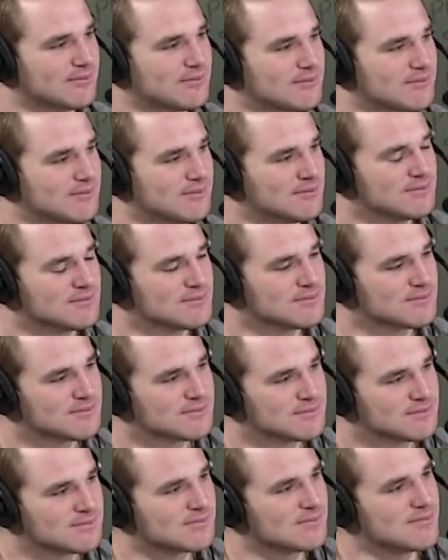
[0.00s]

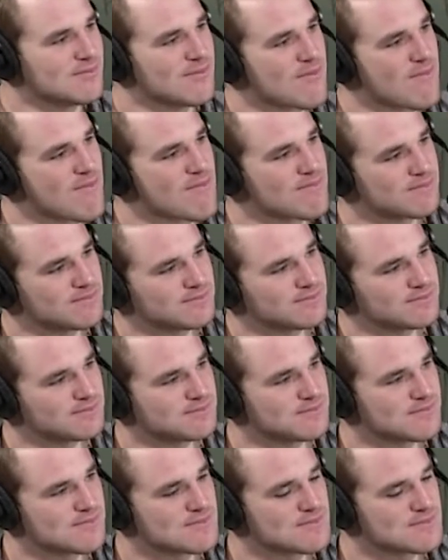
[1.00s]

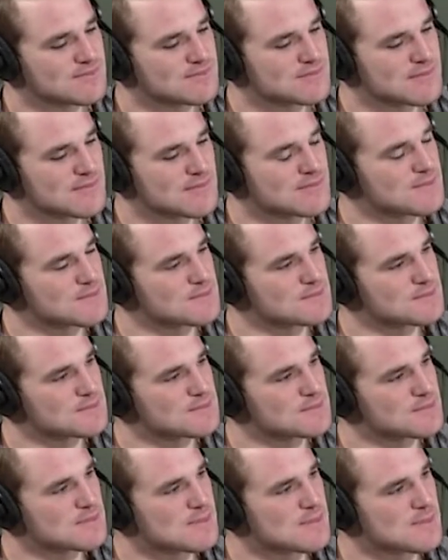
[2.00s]

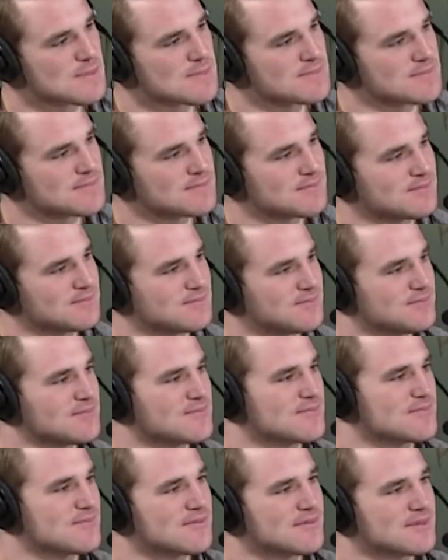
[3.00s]

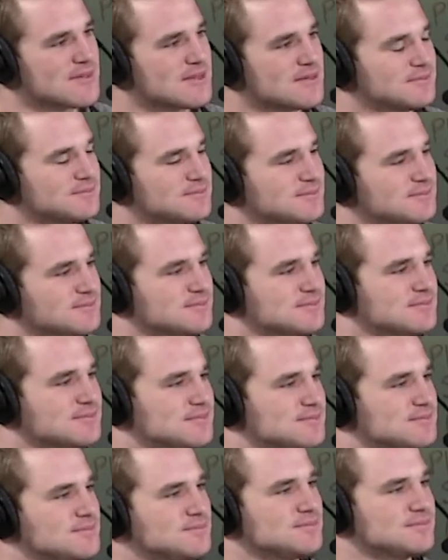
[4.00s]

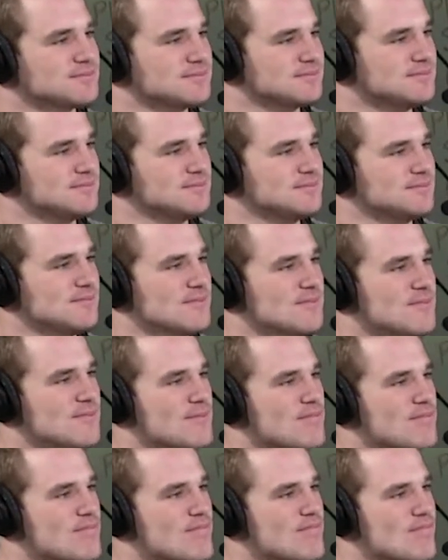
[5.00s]

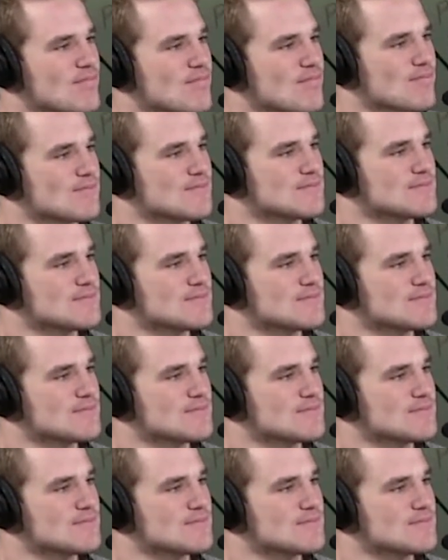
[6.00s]
The person shown says nothing.